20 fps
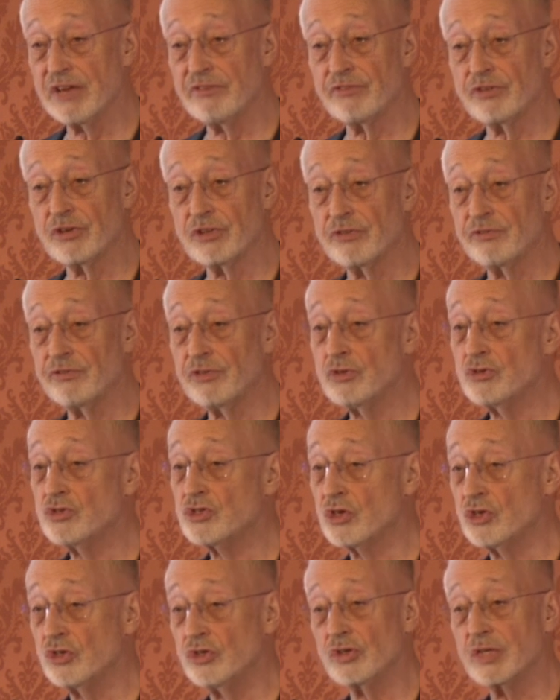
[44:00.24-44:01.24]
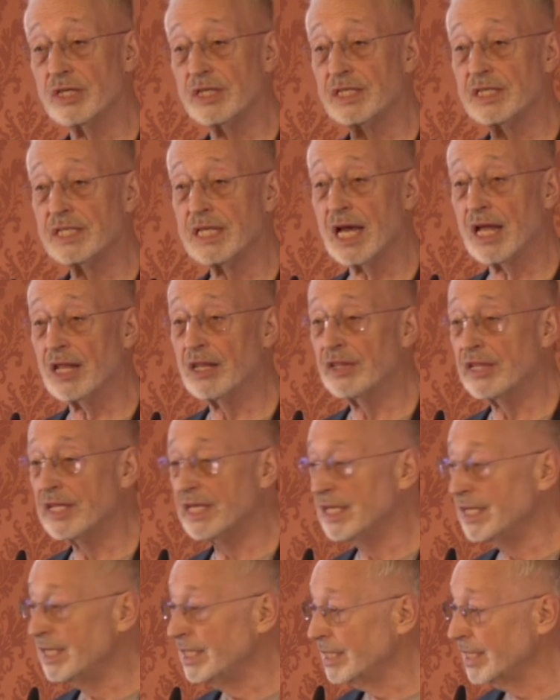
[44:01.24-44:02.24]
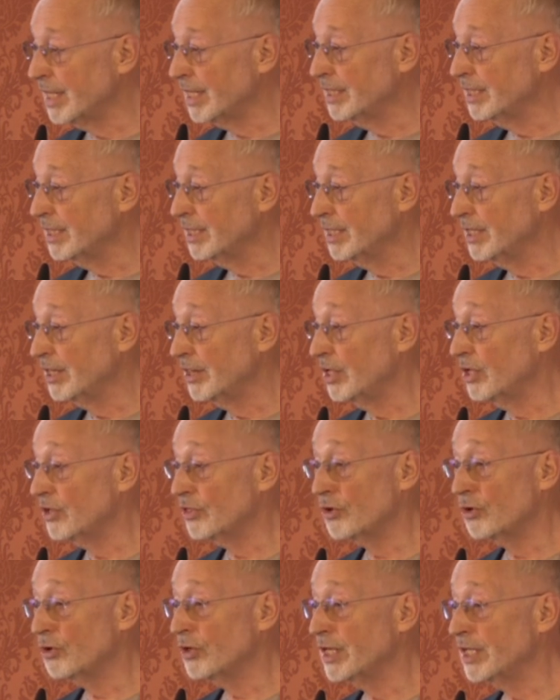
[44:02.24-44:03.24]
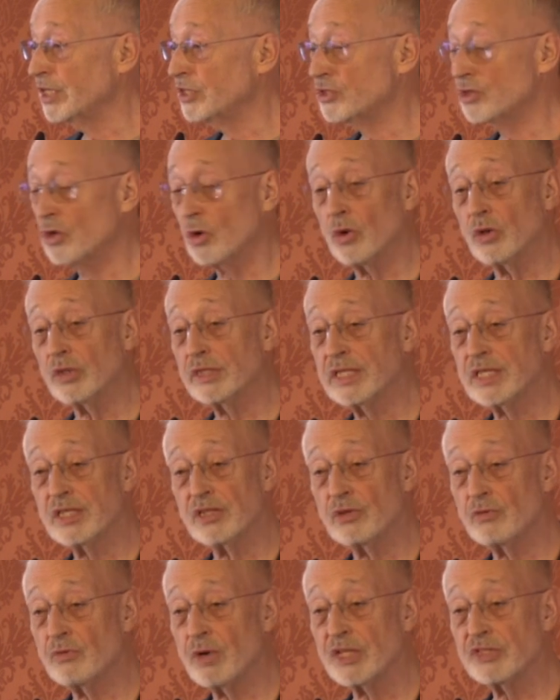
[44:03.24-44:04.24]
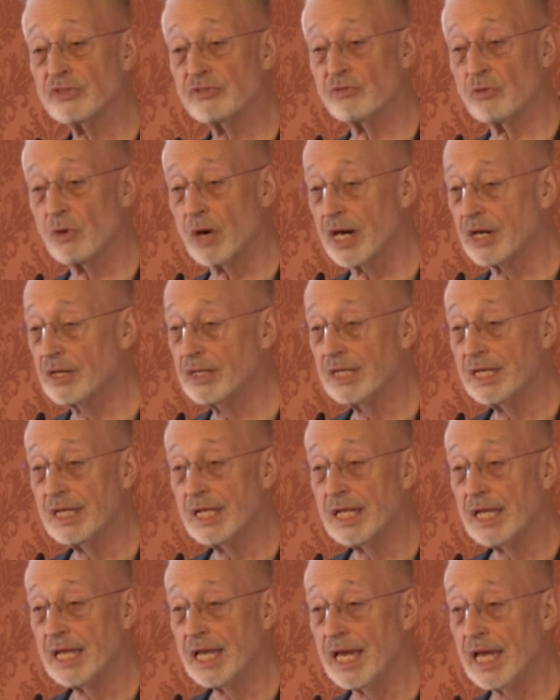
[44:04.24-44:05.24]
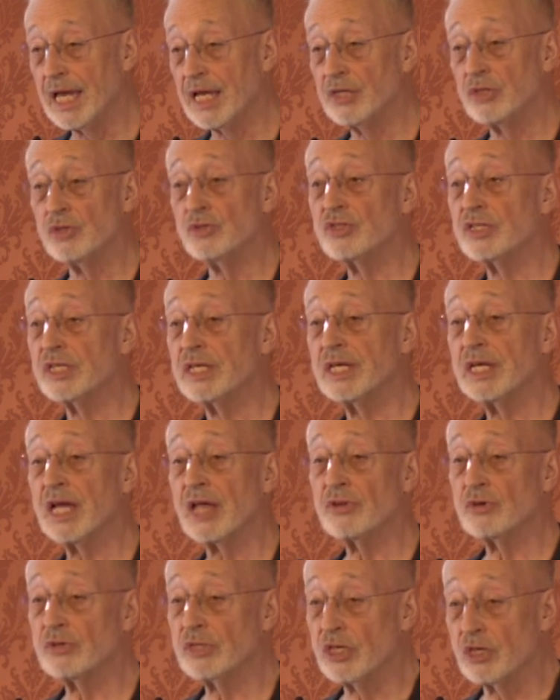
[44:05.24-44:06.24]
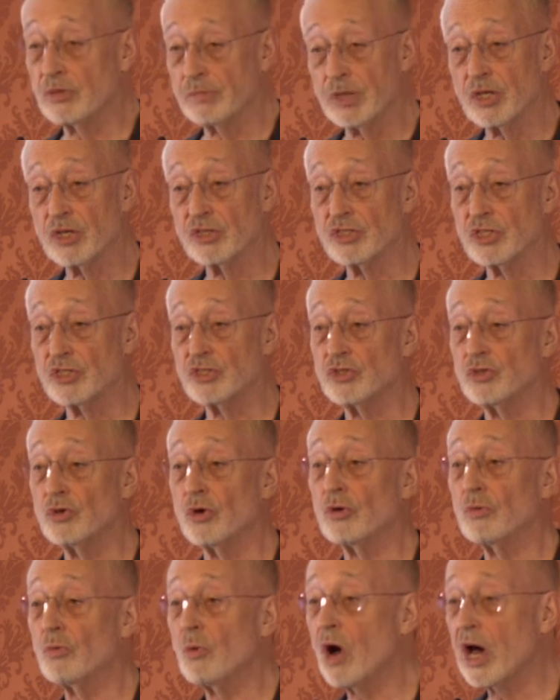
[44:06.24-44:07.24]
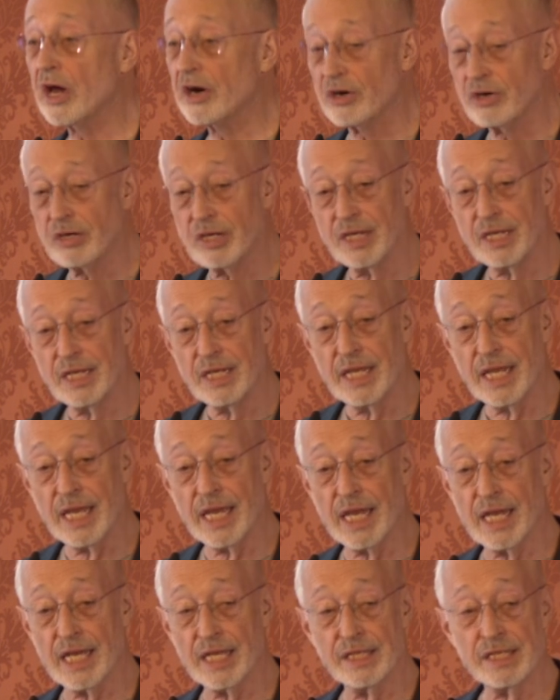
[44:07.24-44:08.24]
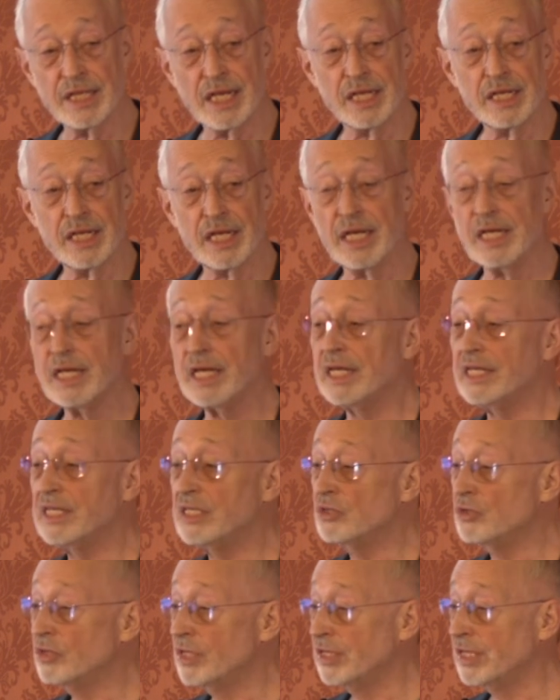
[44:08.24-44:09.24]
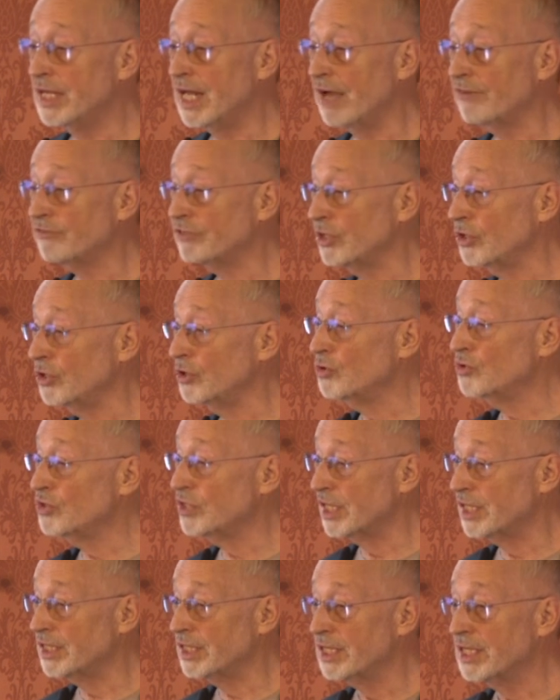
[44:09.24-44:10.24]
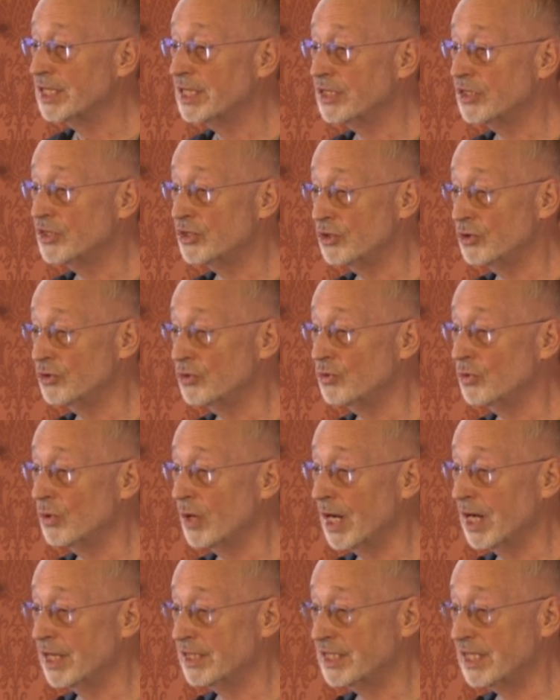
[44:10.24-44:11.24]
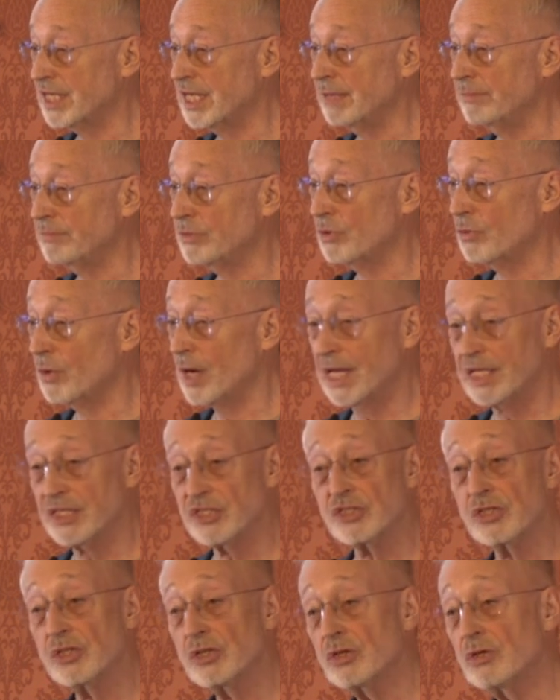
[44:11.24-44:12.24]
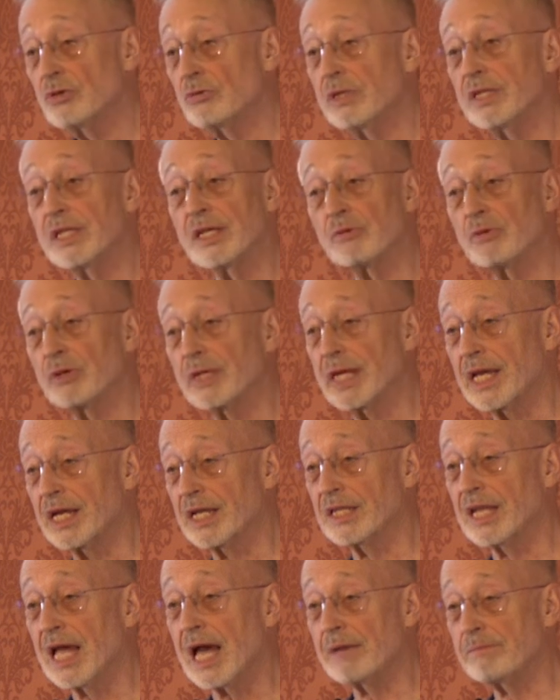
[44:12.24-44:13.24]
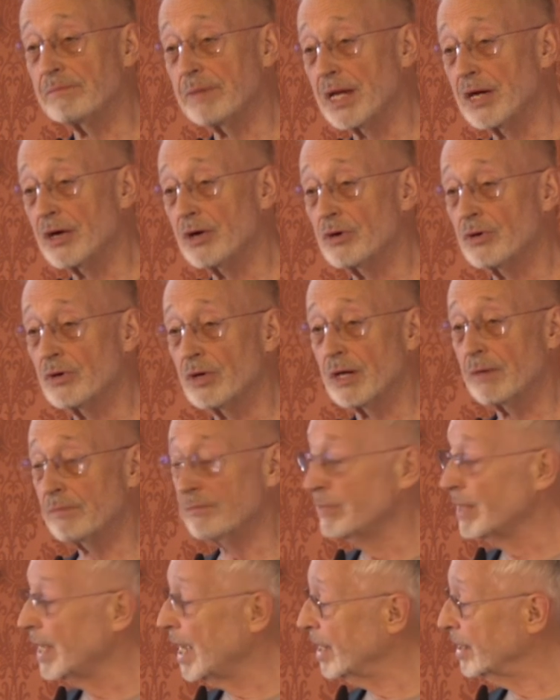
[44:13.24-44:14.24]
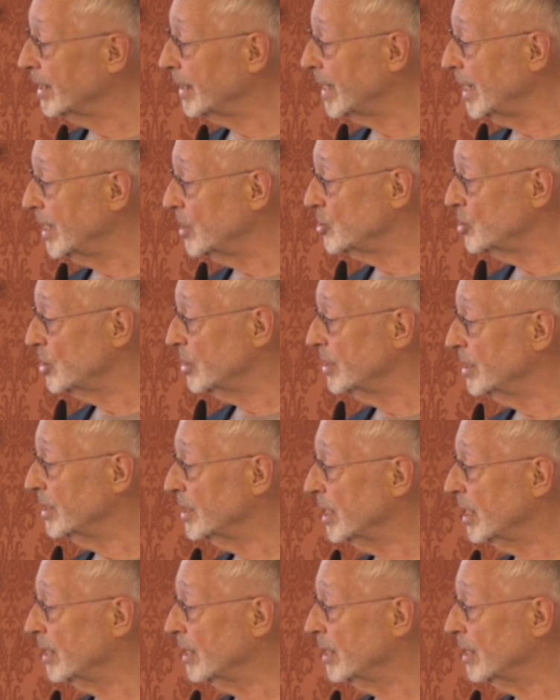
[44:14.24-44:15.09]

for the future, you can tell the authorities to hold it in the reservoir and use it another year because it's your water, and you didn't have to use it to keep the rights. We think we'll get a lot better allocation